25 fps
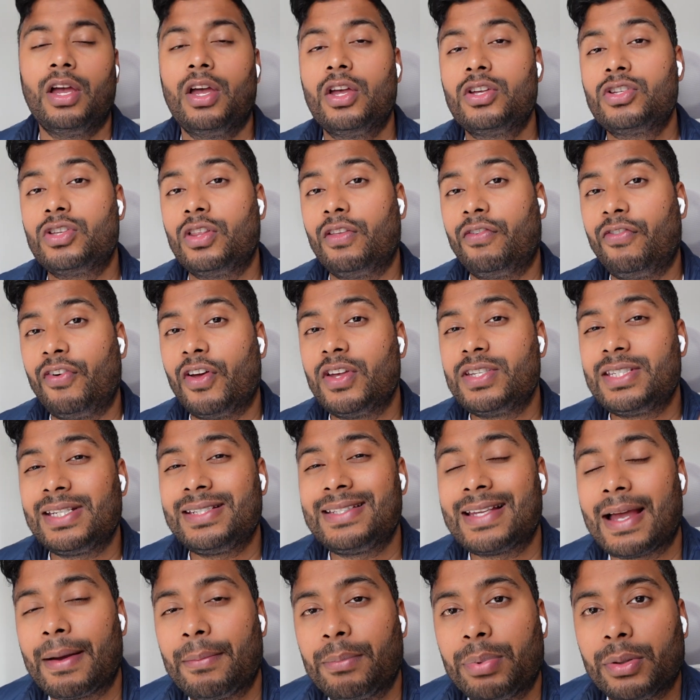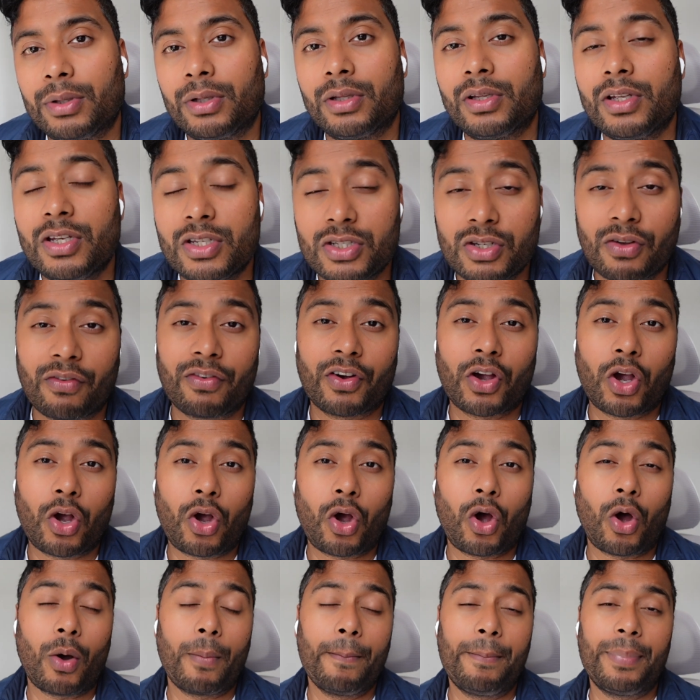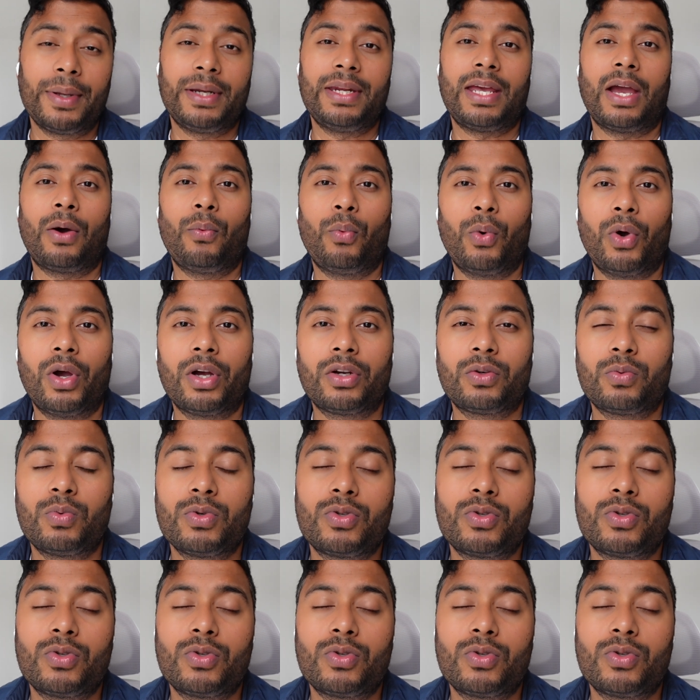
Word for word: So the first example is of a company I worked,